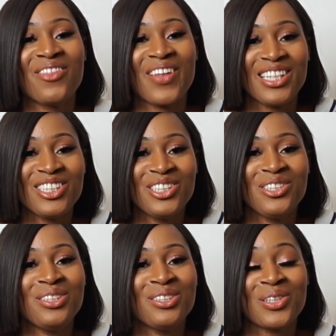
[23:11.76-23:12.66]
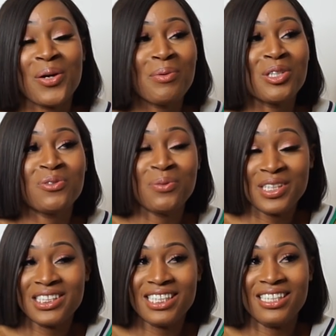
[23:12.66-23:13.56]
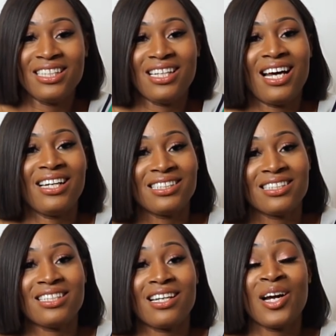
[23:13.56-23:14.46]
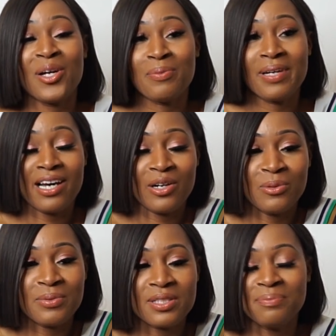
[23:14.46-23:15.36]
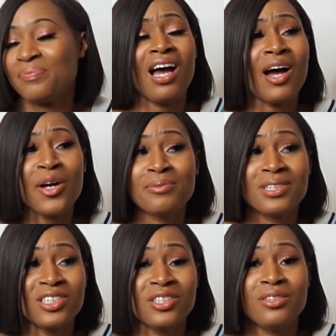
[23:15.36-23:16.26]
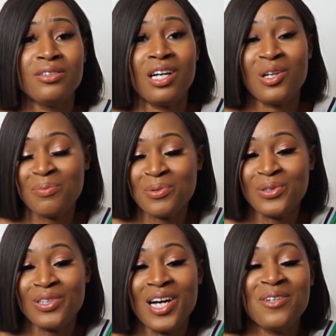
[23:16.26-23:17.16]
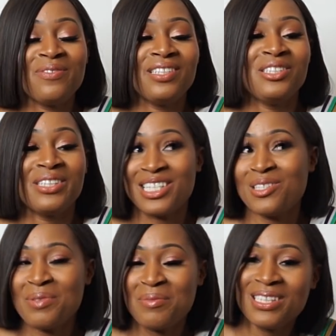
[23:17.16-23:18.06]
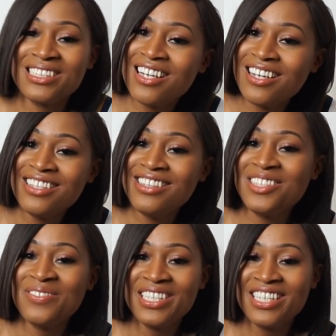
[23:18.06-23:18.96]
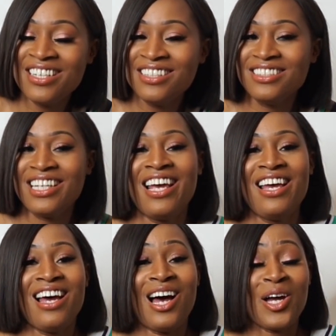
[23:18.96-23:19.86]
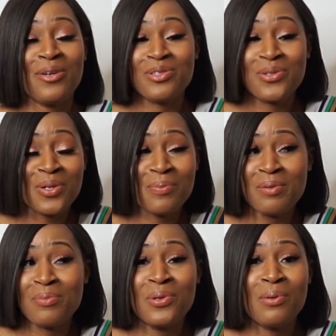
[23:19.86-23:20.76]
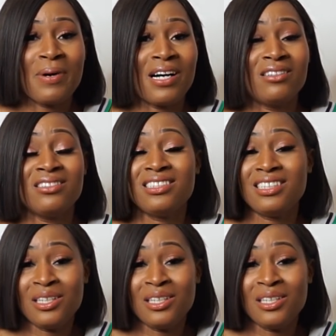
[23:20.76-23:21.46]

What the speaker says: thank you so much for watching, and as I said, I hope it helps. I hope to do a lot more. Hopefully you'll get to meet my son in these videos. I hope to talk a bit more about